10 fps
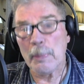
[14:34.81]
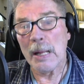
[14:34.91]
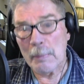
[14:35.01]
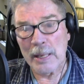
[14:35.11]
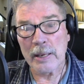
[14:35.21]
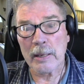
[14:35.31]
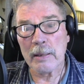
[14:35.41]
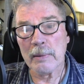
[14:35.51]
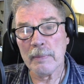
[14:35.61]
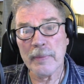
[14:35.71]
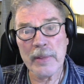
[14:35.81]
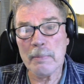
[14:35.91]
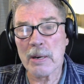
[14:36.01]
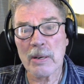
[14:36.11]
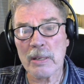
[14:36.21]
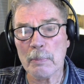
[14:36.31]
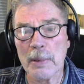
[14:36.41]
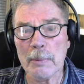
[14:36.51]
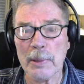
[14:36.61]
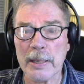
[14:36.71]
public, the American
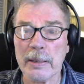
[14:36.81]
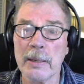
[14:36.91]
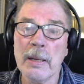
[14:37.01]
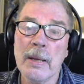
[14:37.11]
public.